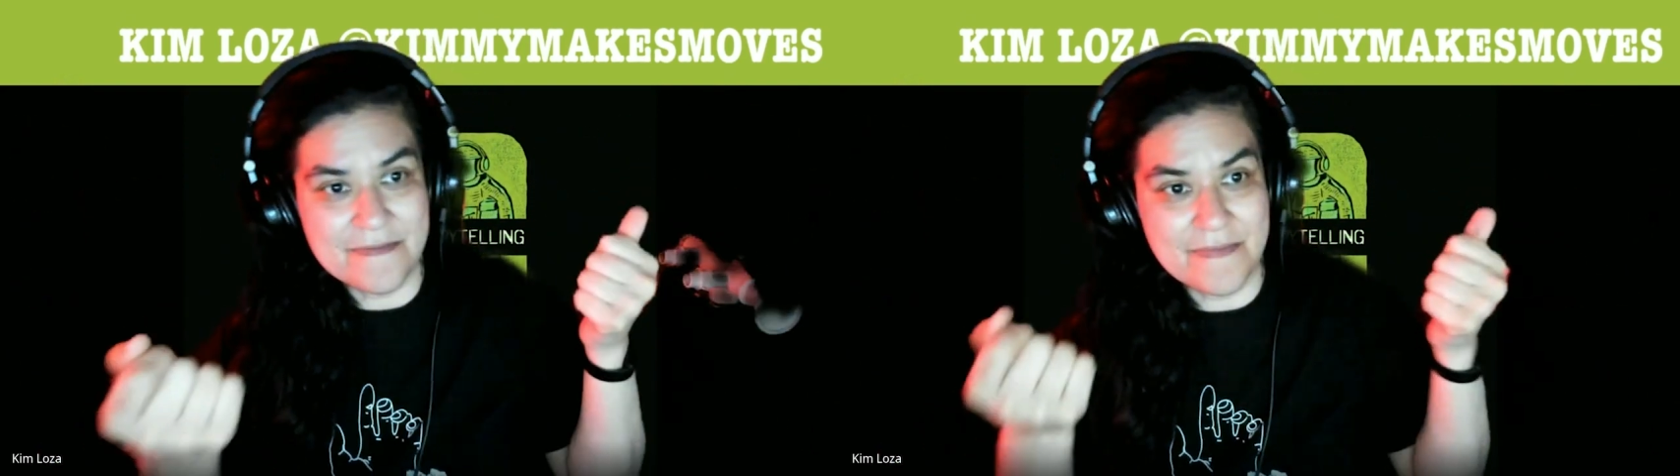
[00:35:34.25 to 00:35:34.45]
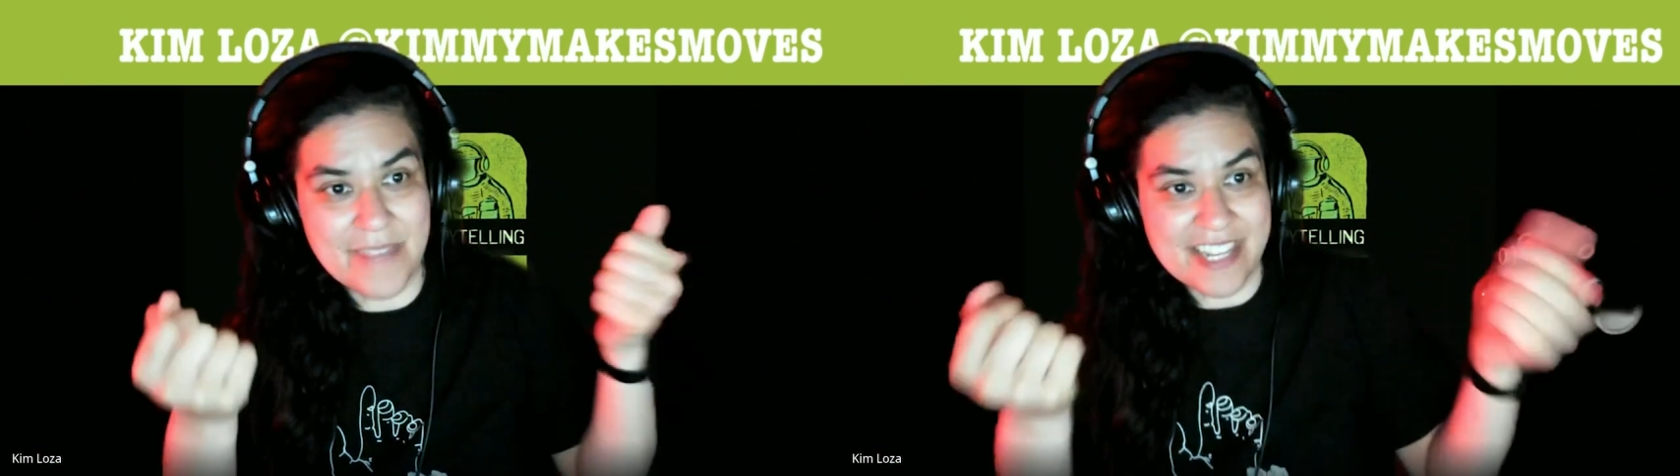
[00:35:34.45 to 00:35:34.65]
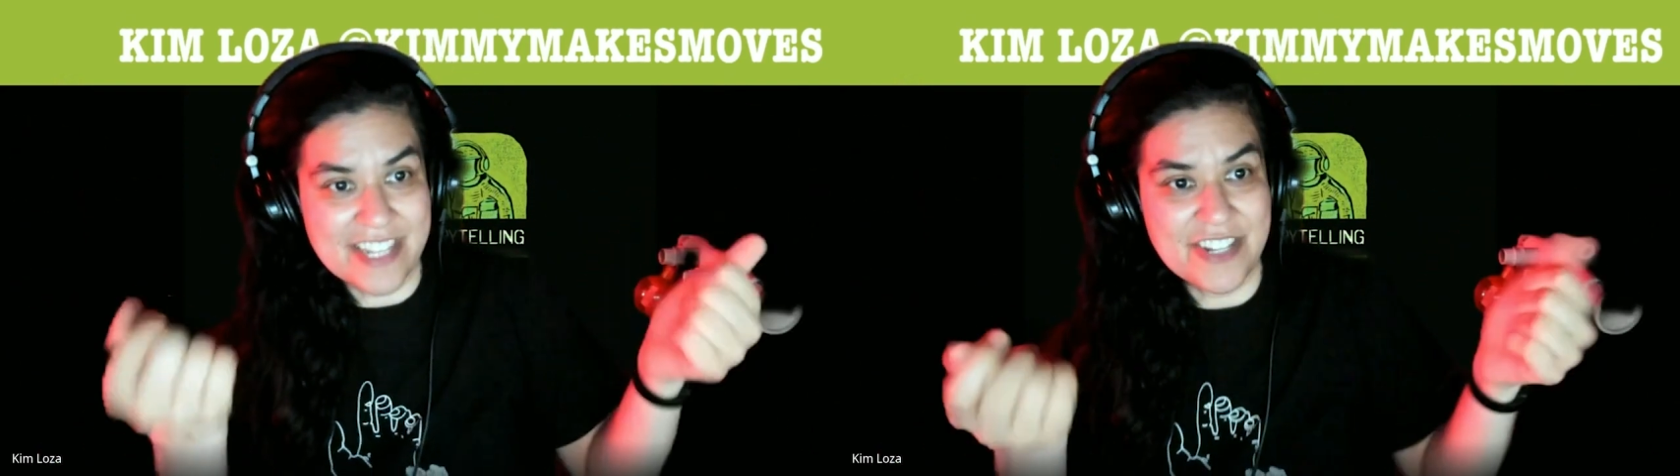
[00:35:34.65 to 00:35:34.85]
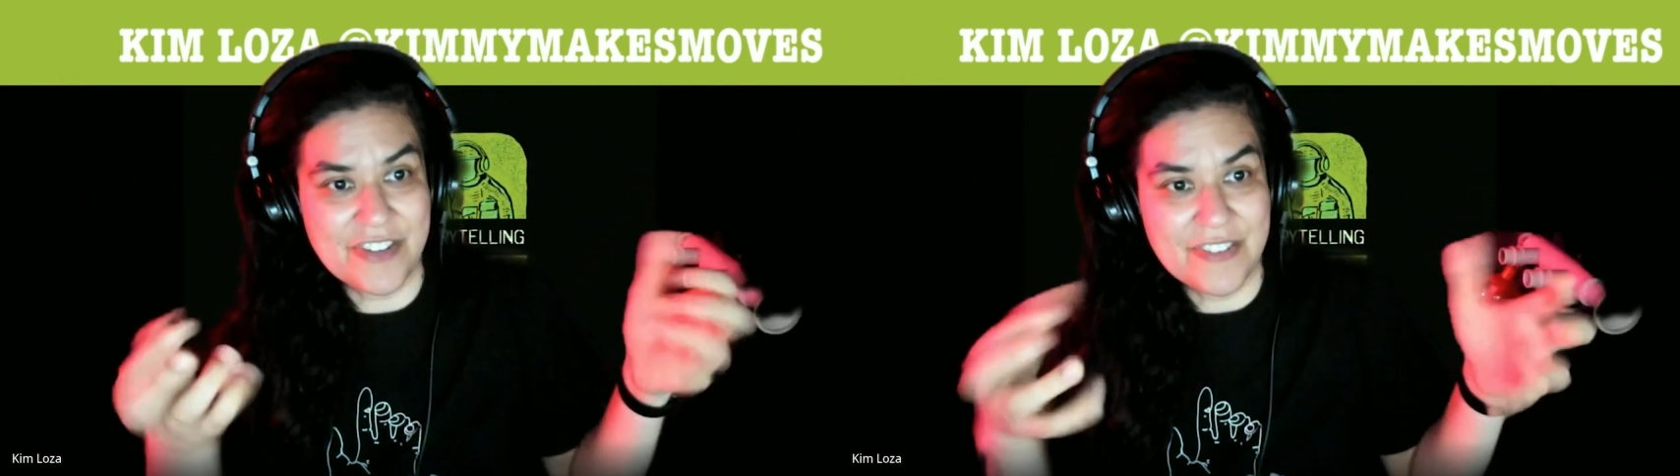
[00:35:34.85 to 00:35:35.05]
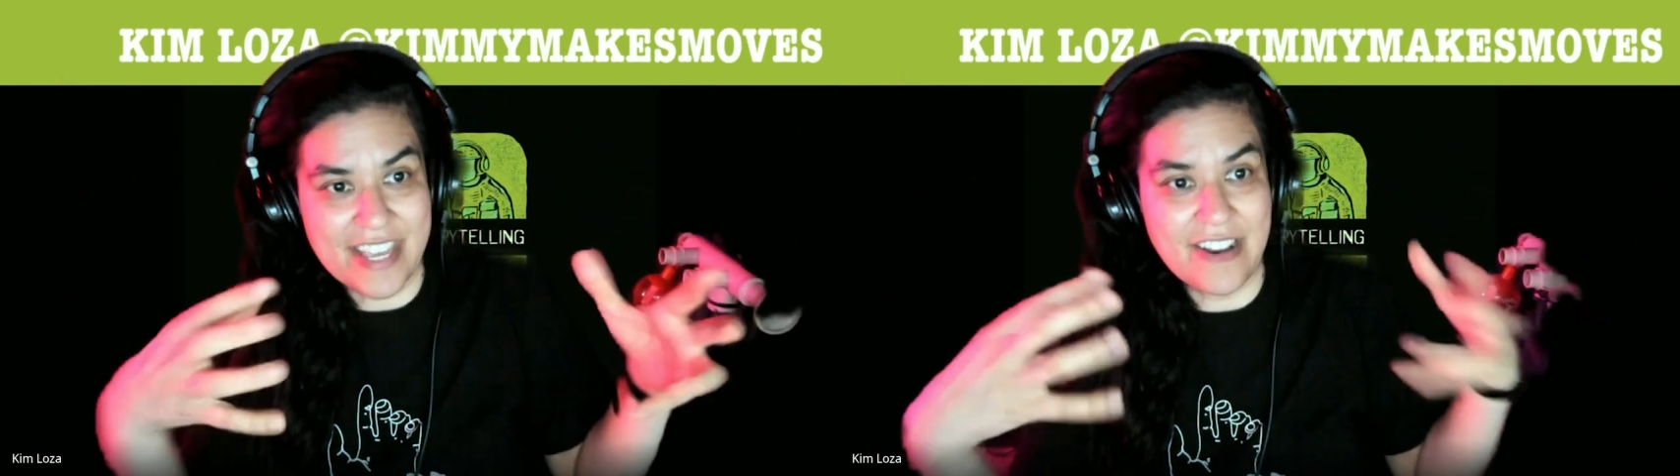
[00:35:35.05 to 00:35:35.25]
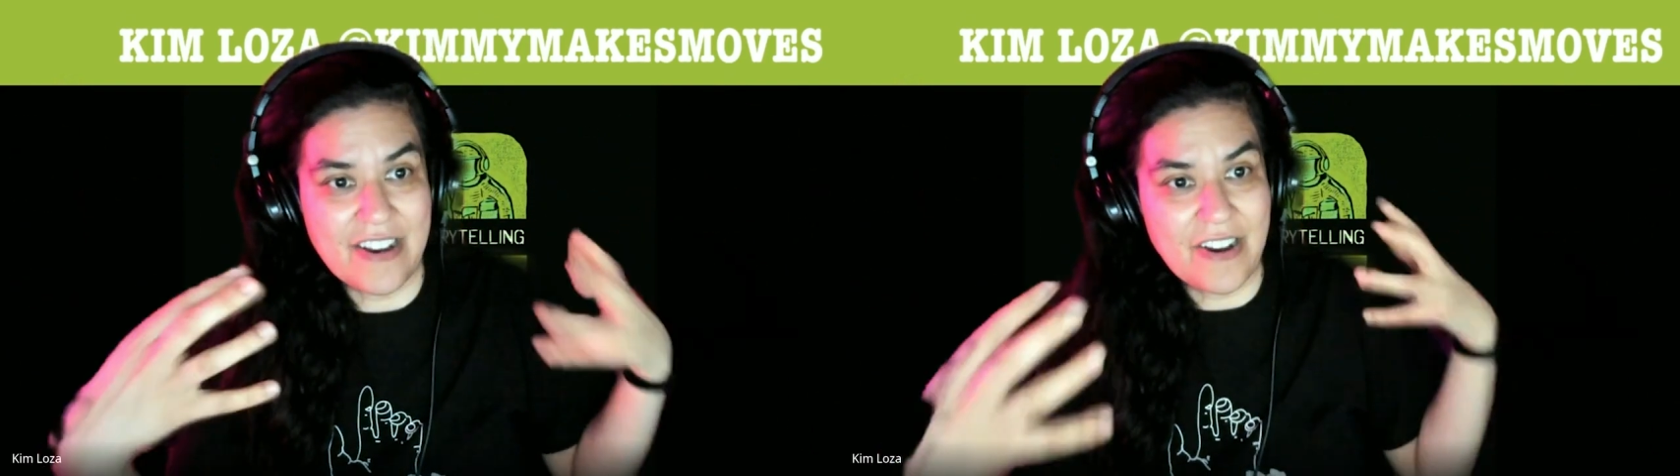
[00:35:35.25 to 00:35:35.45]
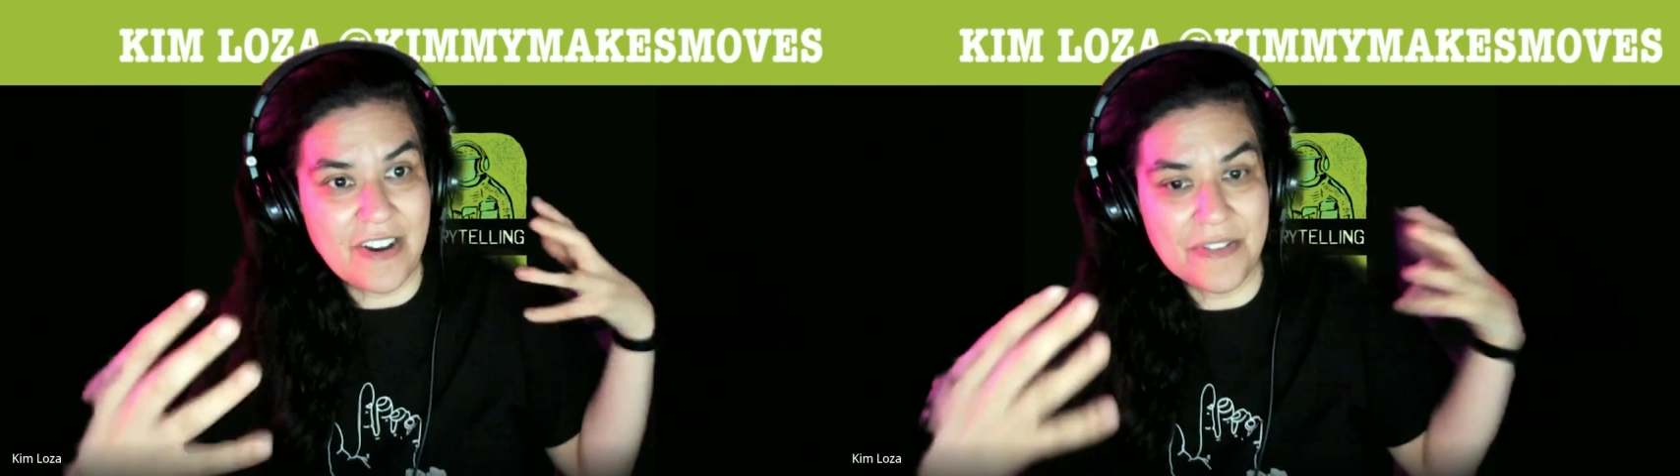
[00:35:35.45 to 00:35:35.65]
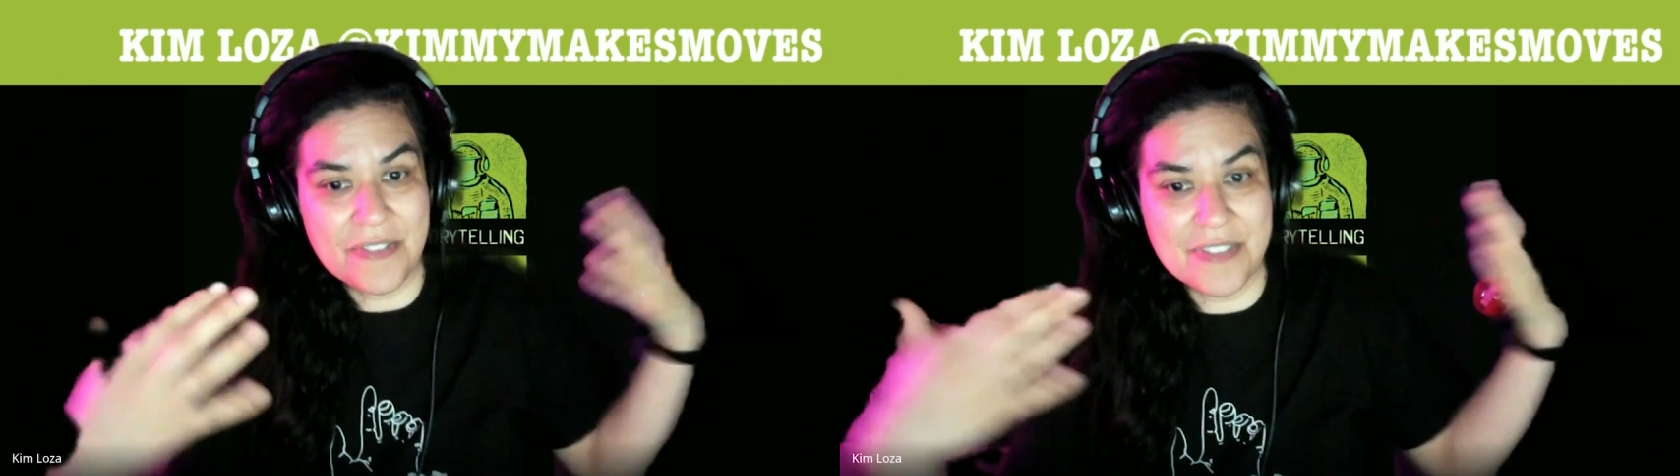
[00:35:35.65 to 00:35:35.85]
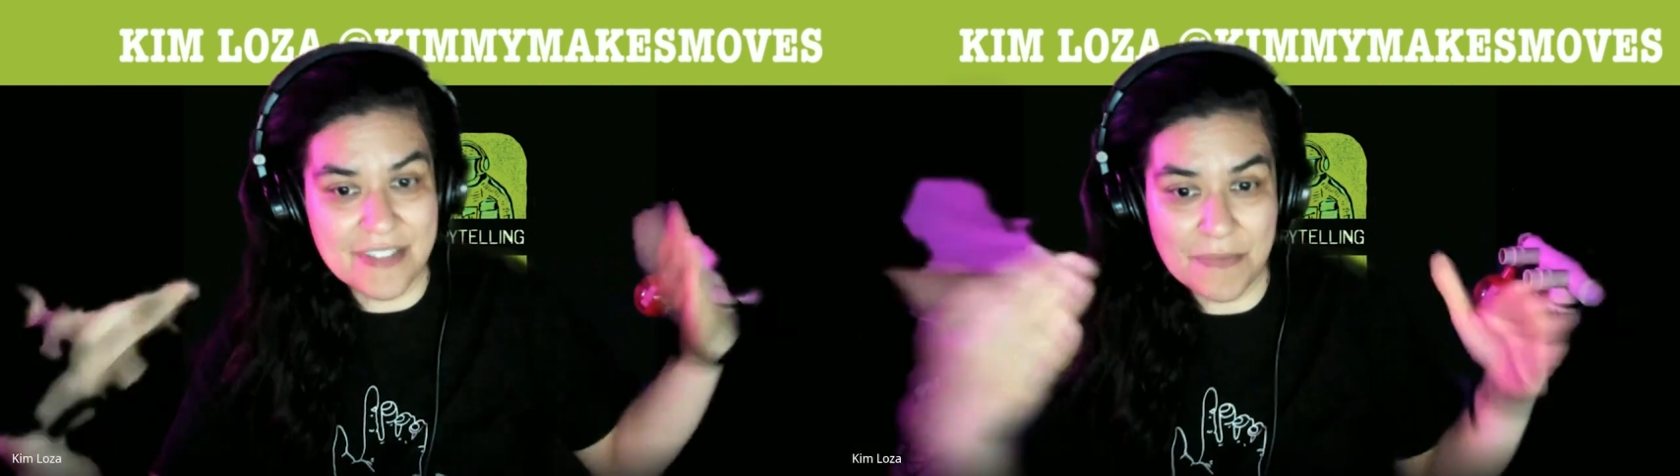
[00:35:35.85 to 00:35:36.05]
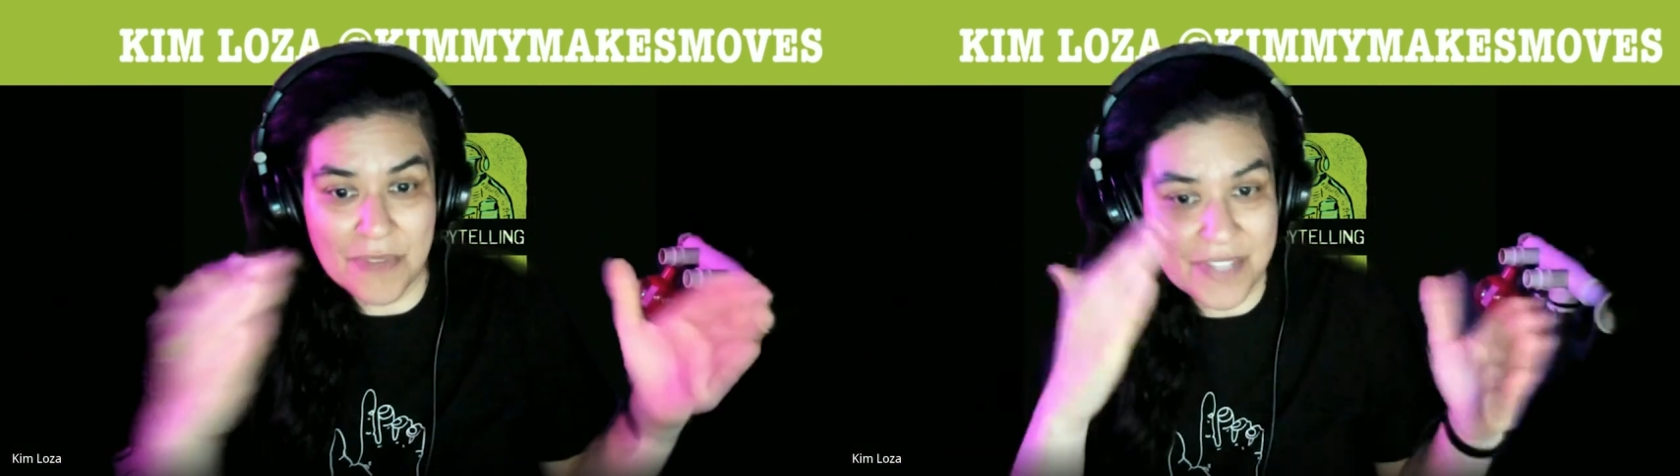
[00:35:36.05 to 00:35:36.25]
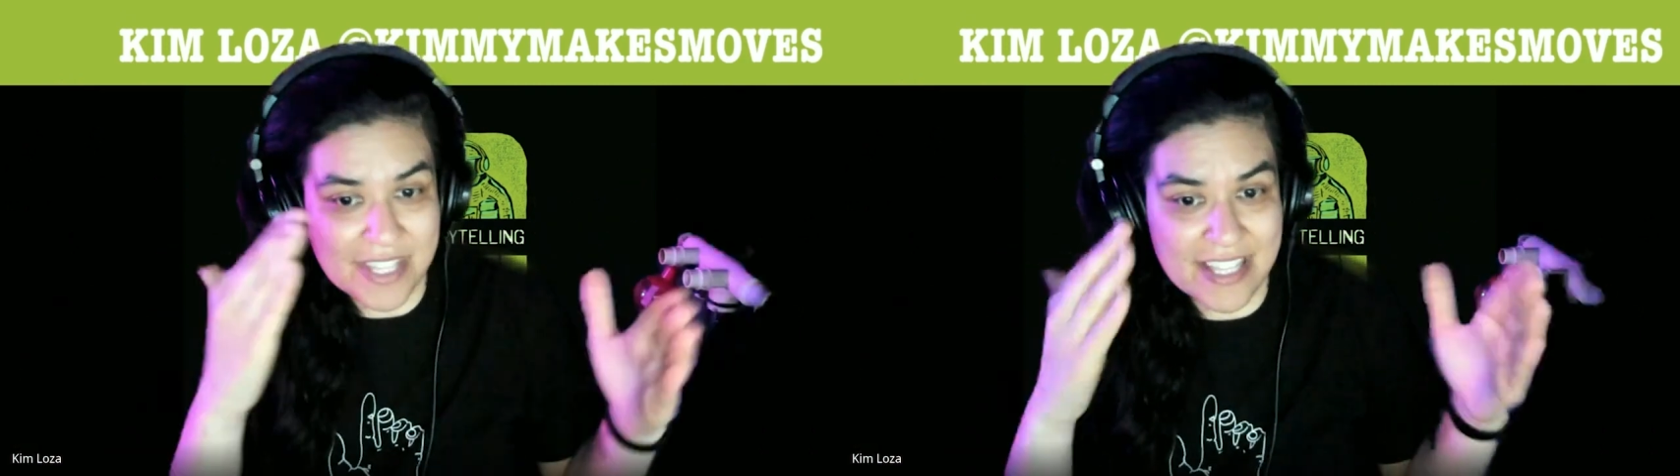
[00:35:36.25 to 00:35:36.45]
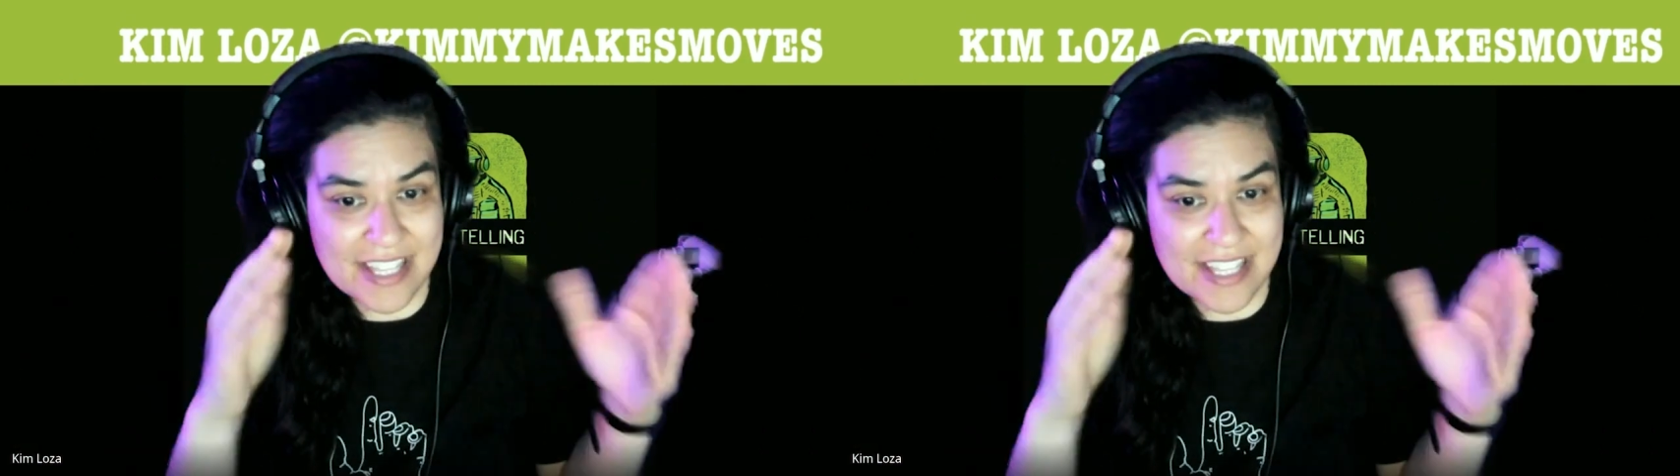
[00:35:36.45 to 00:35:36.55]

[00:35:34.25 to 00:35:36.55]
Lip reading: making sure that all the music,